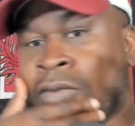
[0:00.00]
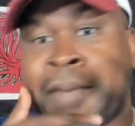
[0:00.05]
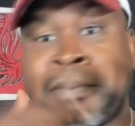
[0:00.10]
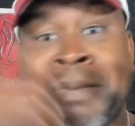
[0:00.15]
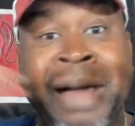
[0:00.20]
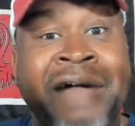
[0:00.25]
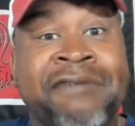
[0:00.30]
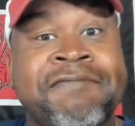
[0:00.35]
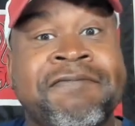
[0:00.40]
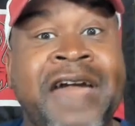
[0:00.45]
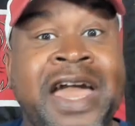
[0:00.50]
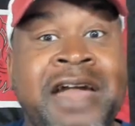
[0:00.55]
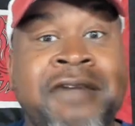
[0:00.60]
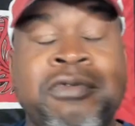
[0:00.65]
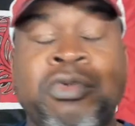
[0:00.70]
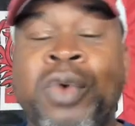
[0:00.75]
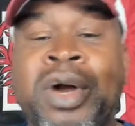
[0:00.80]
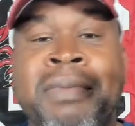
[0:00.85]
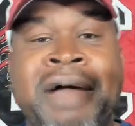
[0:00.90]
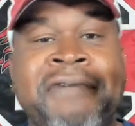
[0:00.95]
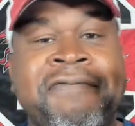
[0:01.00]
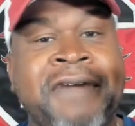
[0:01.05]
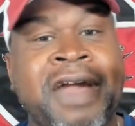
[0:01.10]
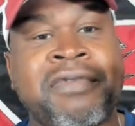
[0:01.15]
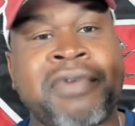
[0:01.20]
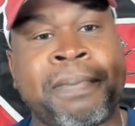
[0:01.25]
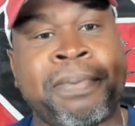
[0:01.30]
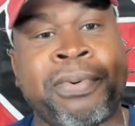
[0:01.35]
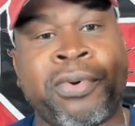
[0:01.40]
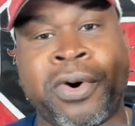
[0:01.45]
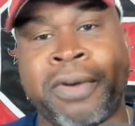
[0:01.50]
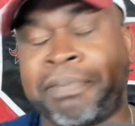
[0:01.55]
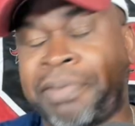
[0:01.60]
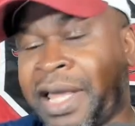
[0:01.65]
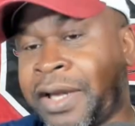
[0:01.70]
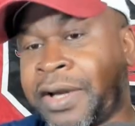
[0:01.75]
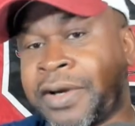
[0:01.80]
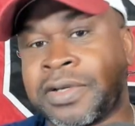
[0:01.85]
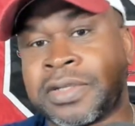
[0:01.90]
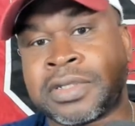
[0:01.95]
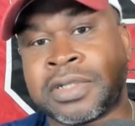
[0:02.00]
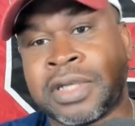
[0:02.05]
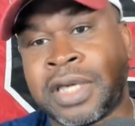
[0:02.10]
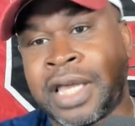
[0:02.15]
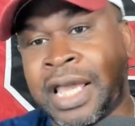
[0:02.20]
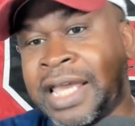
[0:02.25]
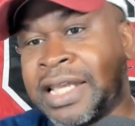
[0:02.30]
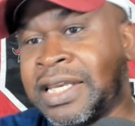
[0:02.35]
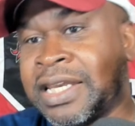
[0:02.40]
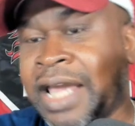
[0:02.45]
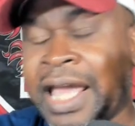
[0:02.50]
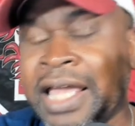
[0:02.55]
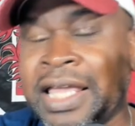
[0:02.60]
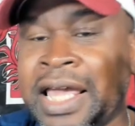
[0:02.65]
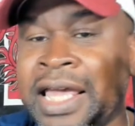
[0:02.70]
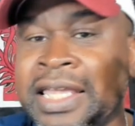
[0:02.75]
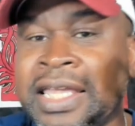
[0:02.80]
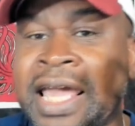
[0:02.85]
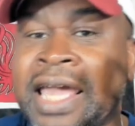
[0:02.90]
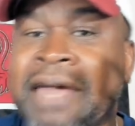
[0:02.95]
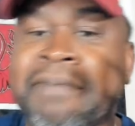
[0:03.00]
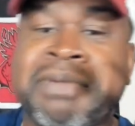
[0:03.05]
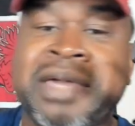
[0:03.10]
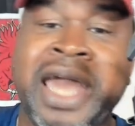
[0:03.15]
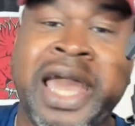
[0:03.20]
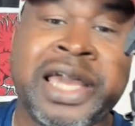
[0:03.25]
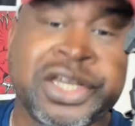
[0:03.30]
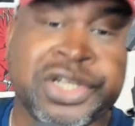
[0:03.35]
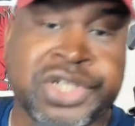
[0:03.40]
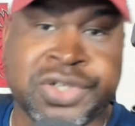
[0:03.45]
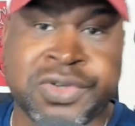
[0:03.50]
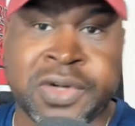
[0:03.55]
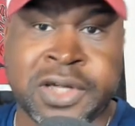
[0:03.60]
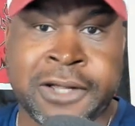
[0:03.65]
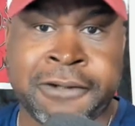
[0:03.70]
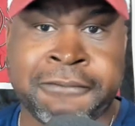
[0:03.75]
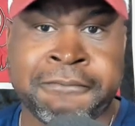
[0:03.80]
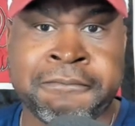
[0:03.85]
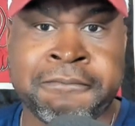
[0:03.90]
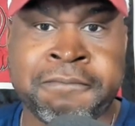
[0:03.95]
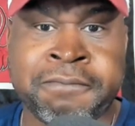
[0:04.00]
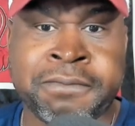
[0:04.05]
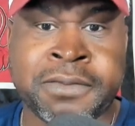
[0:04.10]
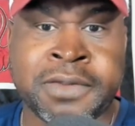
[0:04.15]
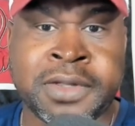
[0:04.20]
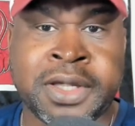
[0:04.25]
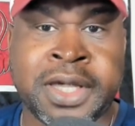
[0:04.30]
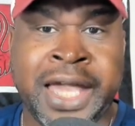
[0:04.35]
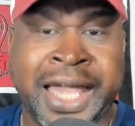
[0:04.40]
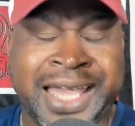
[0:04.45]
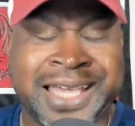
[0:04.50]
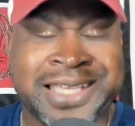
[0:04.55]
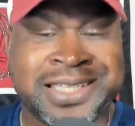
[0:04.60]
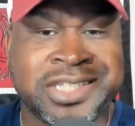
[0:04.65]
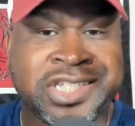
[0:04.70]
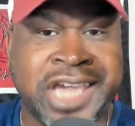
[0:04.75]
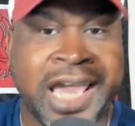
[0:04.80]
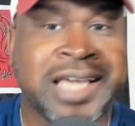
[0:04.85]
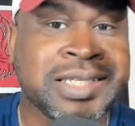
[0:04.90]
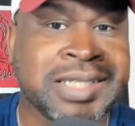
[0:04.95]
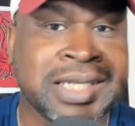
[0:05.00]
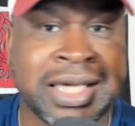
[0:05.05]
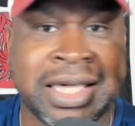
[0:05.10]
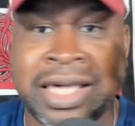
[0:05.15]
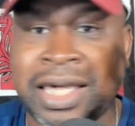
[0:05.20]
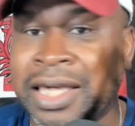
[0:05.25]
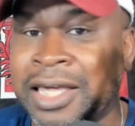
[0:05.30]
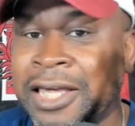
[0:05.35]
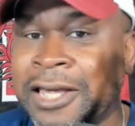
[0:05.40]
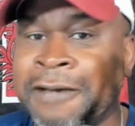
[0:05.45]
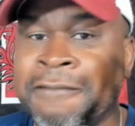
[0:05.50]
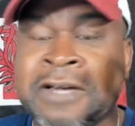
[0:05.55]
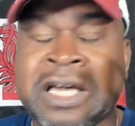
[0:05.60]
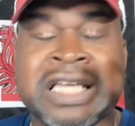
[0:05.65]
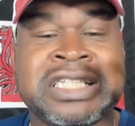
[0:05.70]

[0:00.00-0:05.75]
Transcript: My favorite, one of my favorite players in, in, in NBA history is Jason Kidd.